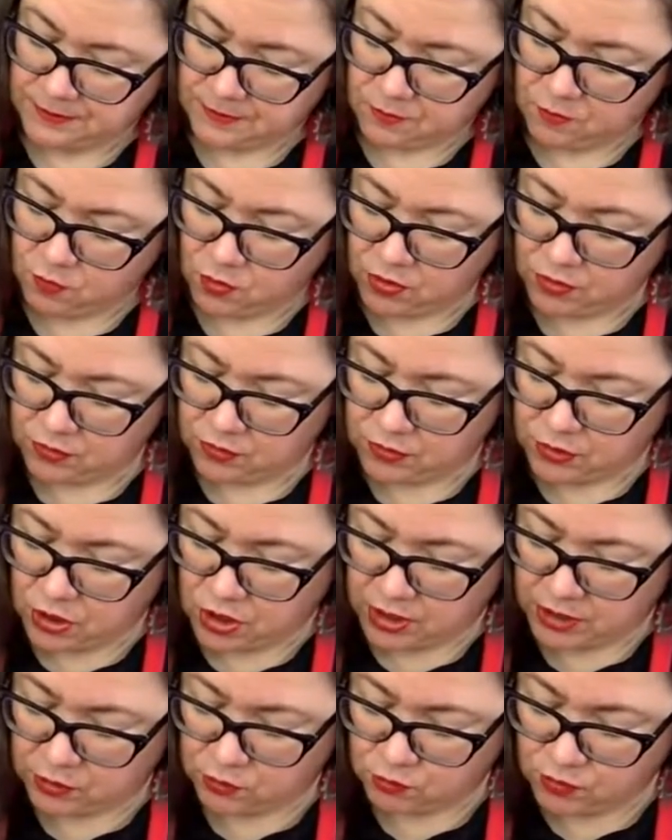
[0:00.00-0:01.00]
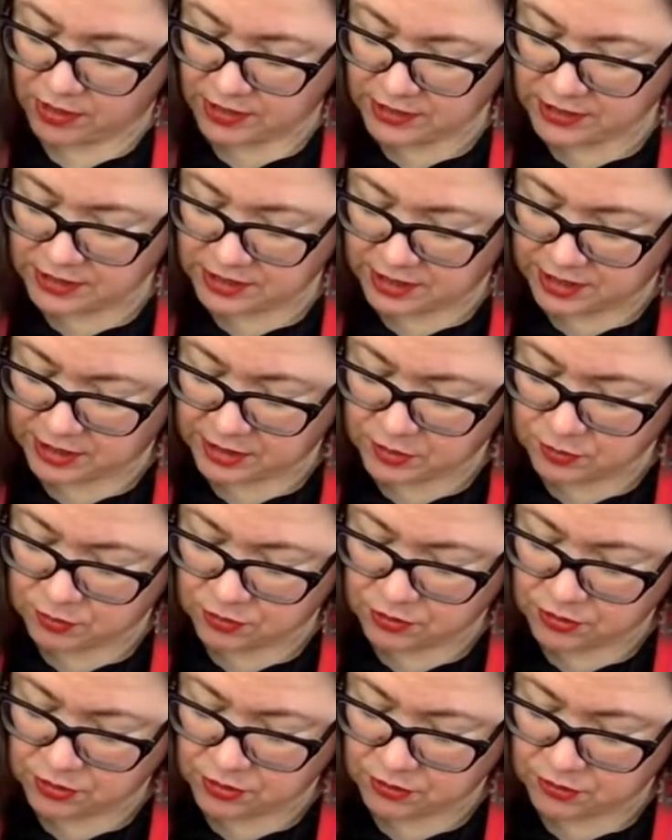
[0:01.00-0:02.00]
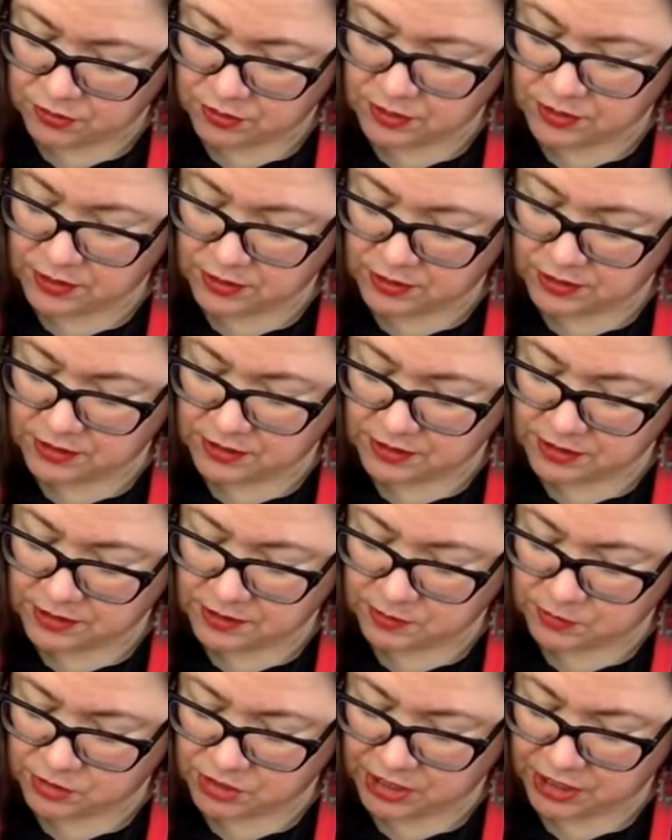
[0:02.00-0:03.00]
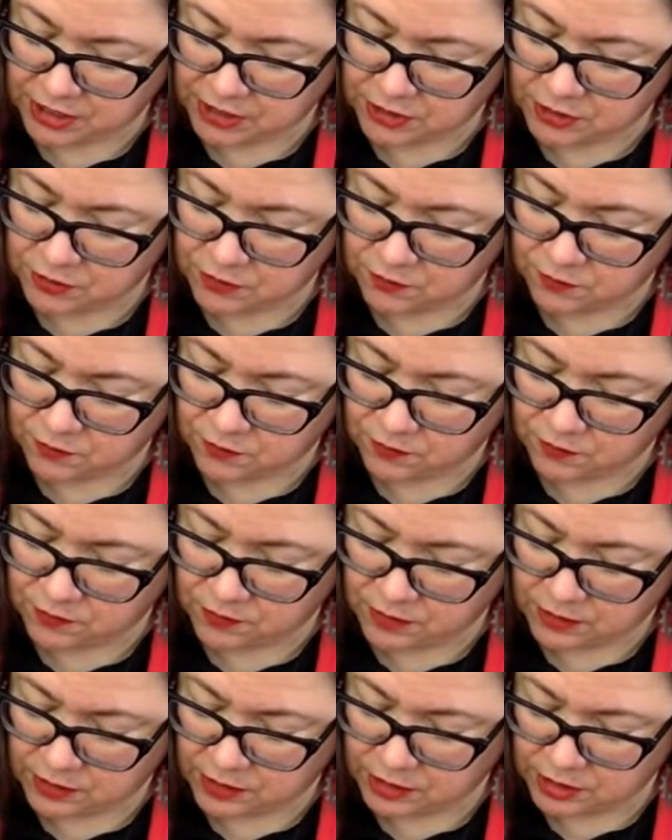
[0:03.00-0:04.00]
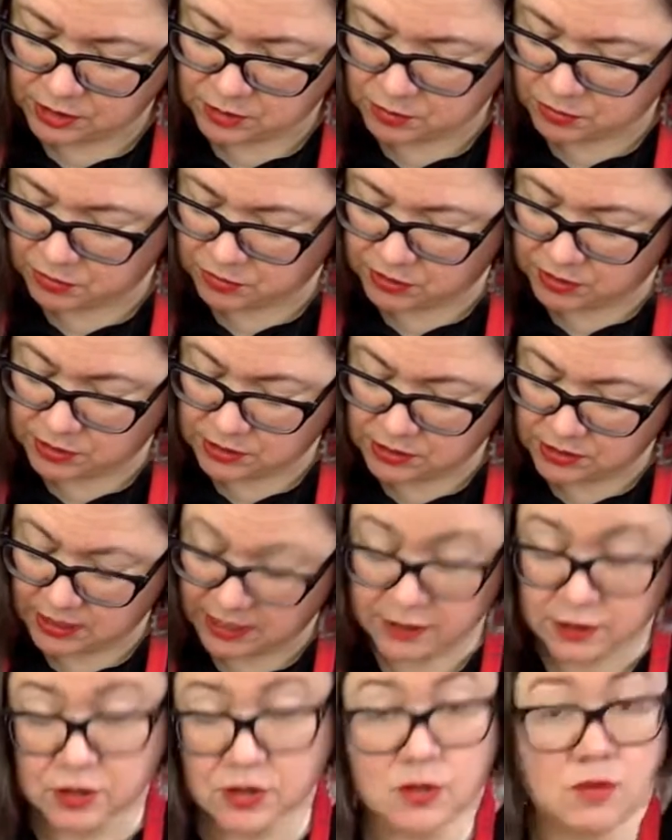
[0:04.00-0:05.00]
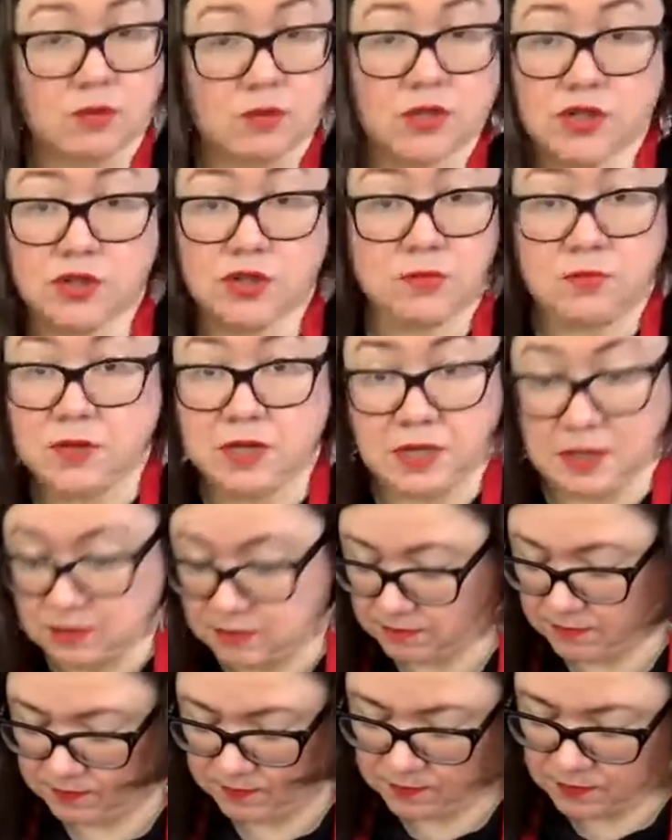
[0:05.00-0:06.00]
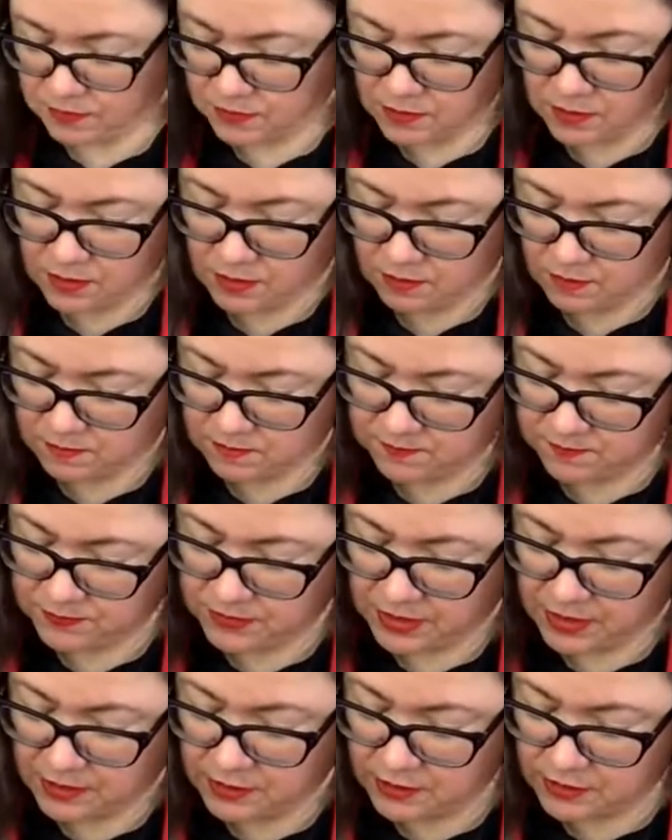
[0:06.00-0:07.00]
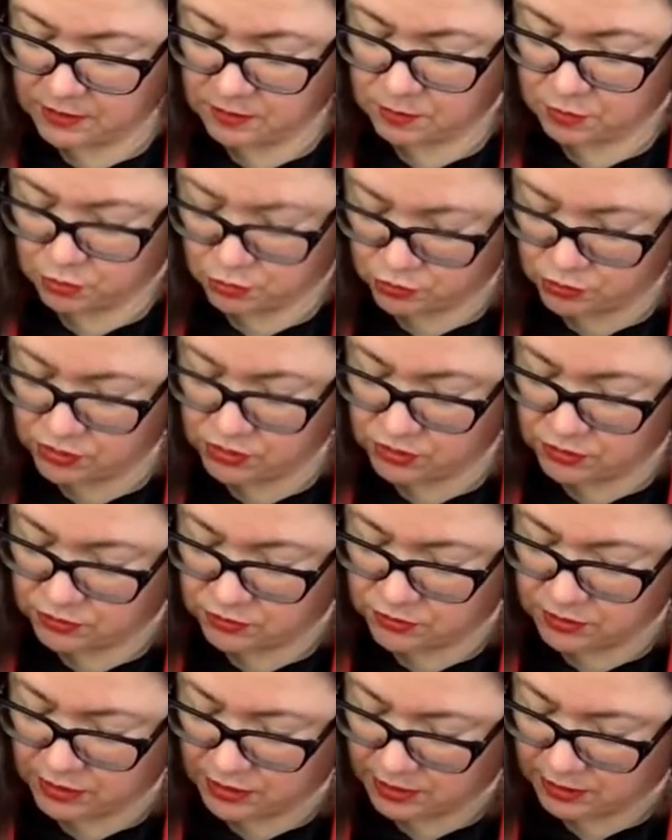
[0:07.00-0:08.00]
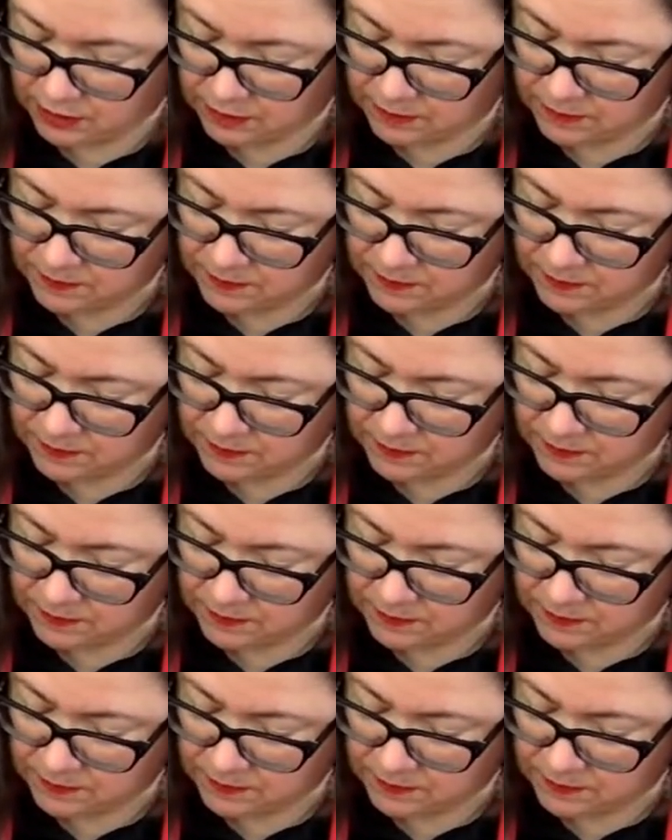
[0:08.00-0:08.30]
Whether or not it resonates with you is a subjective experience, and so it should be. That is a personal thing.